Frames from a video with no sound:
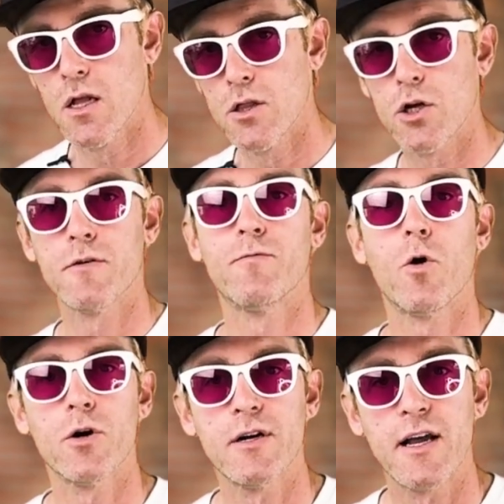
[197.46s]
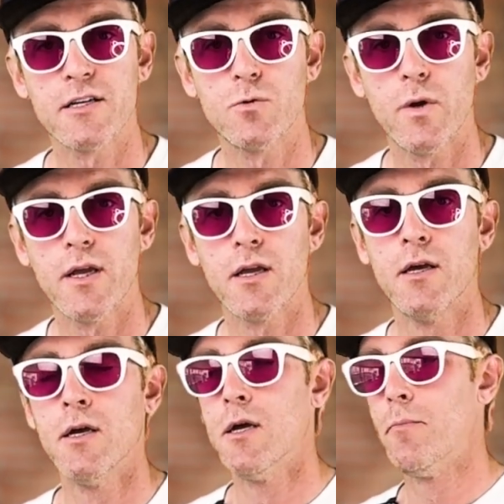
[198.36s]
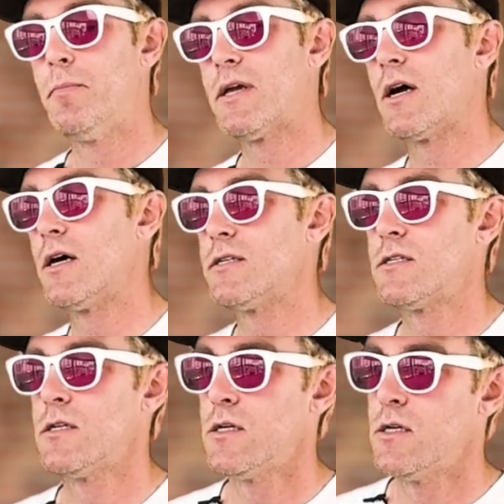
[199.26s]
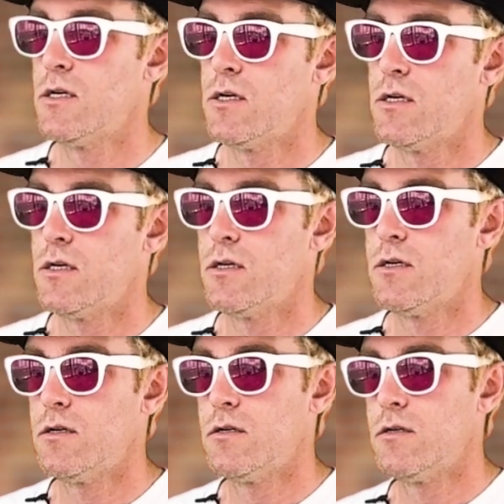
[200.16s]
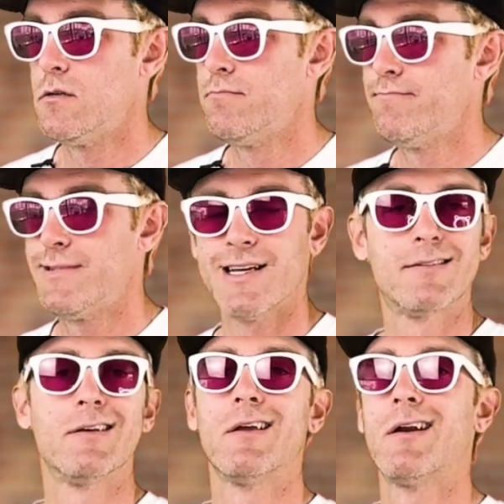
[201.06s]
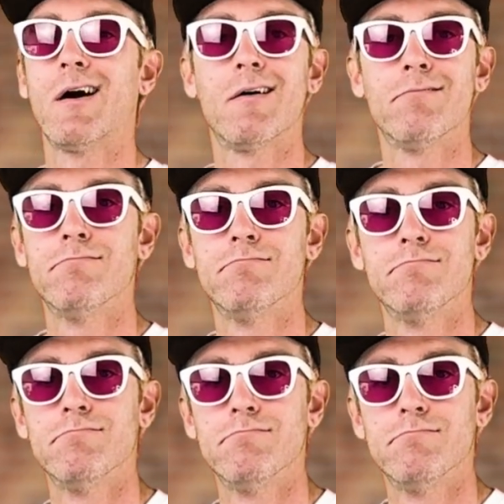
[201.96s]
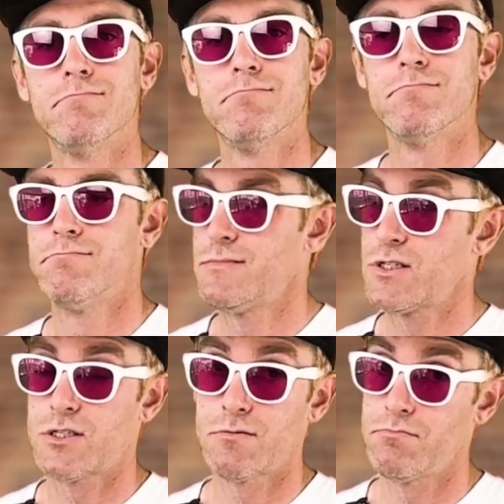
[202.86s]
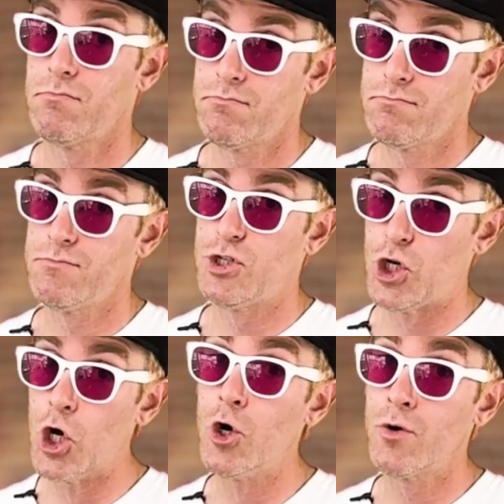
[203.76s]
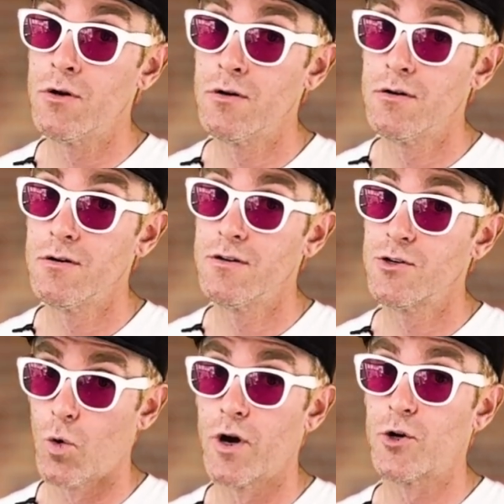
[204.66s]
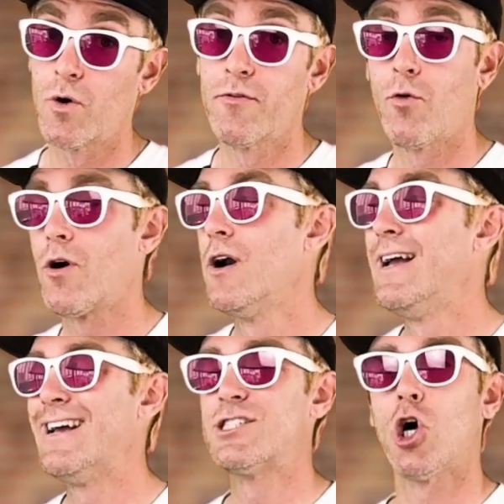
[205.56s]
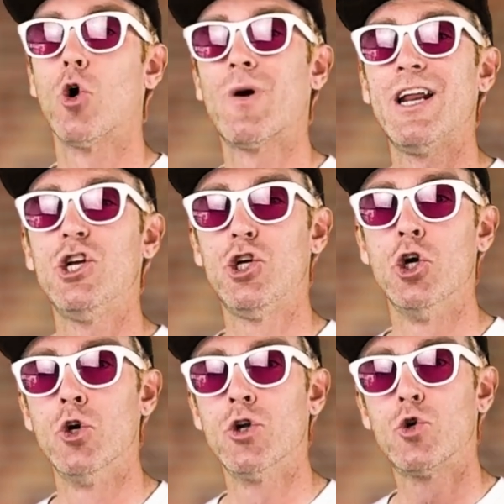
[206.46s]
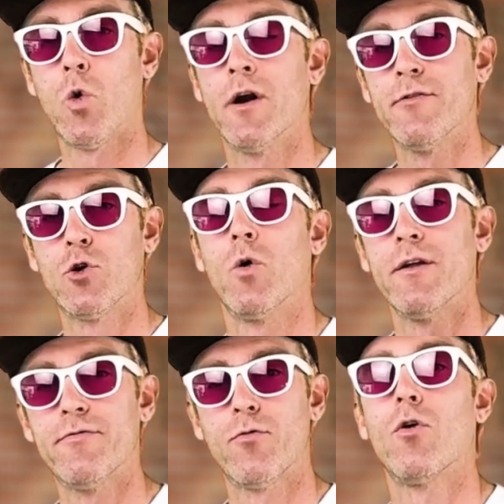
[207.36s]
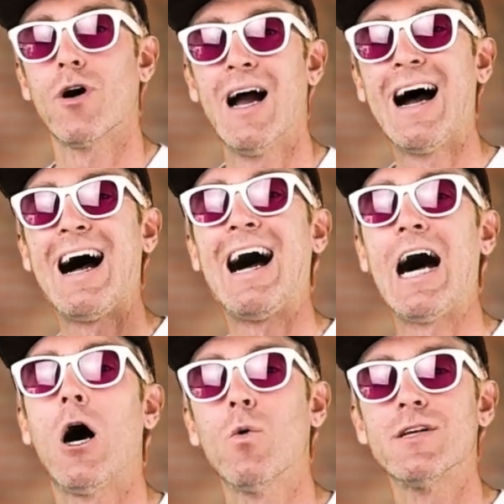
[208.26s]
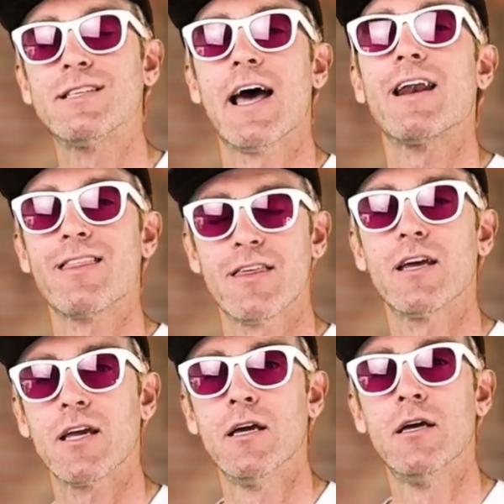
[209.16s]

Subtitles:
Looking forward to next week. Because next thing you know, it's June 2024. It's already June 2024. How is that a thing?